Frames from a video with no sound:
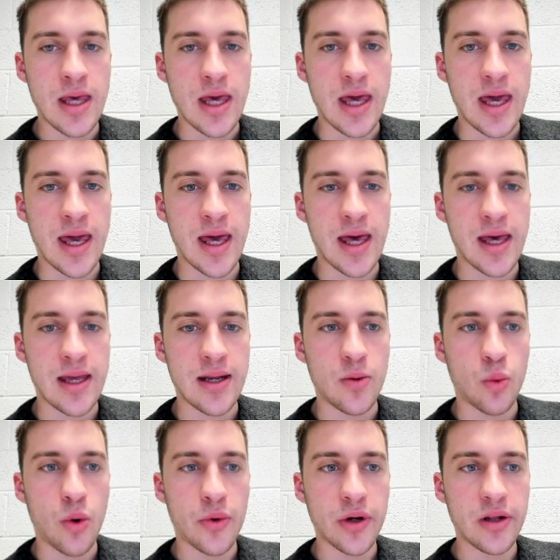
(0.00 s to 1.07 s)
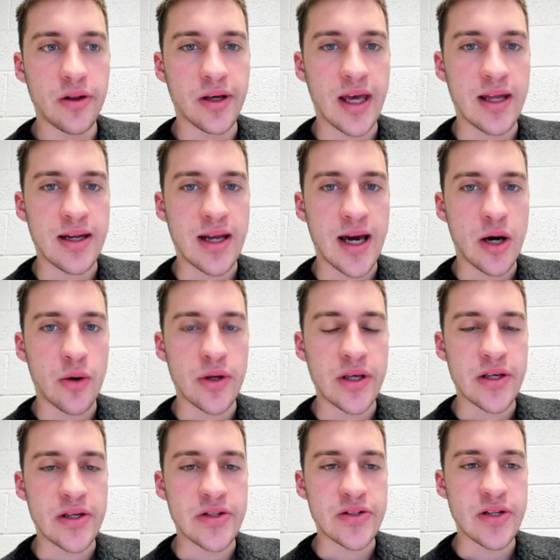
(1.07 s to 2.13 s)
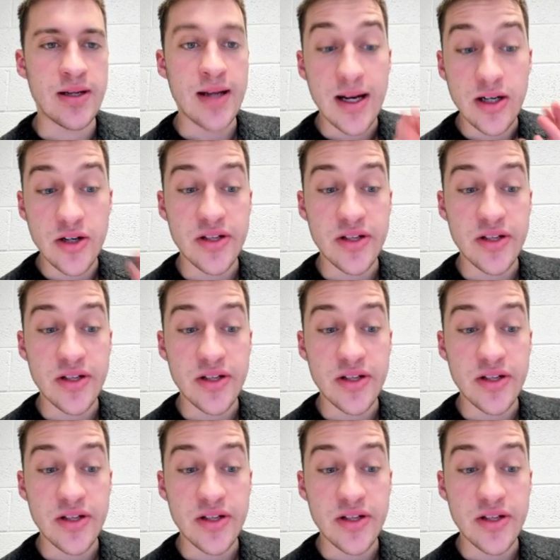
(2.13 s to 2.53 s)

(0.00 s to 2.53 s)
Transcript: And what we're going to look at now is not just